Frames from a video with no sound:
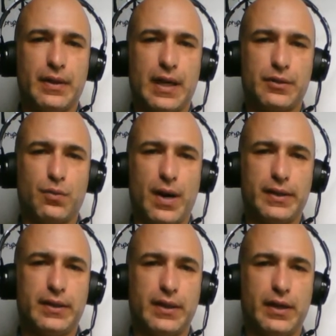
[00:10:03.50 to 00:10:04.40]
as
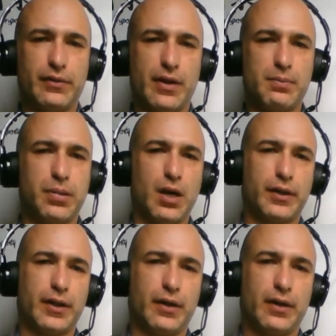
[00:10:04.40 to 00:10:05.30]
white, I rather block
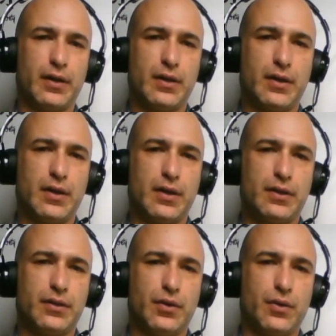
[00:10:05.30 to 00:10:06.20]
here.
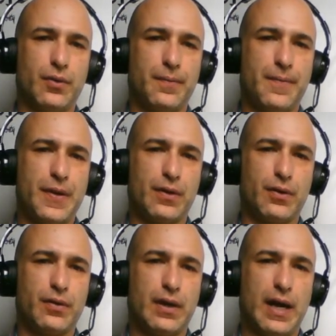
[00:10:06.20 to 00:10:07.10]
So, you
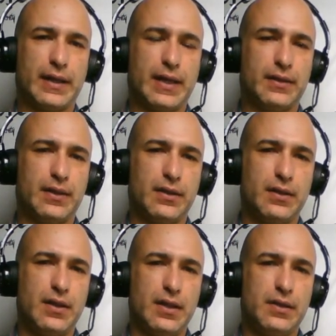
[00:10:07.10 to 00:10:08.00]
know, I get
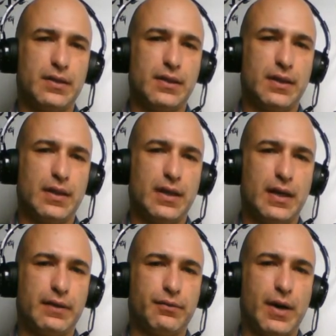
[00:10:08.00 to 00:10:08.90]
this,
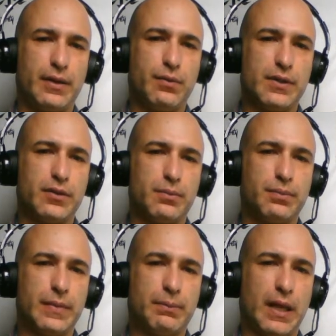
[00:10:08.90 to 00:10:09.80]
and if black wants
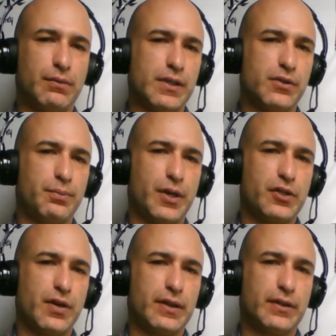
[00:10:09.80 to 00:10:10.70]
to
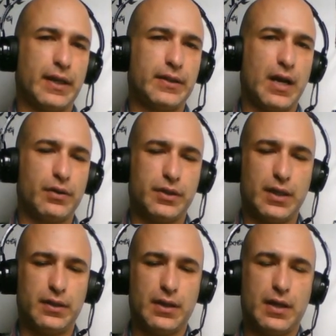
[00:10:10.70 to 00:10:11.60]
pressure, I take the
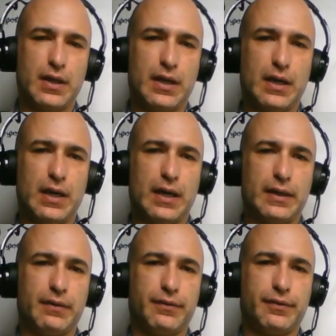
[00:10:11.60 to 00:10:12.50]
outside,
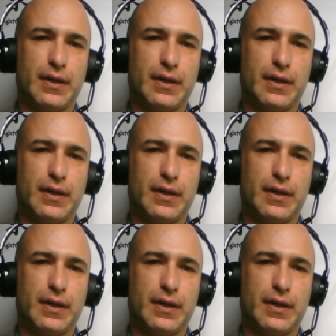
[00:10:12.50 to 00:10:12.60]
and if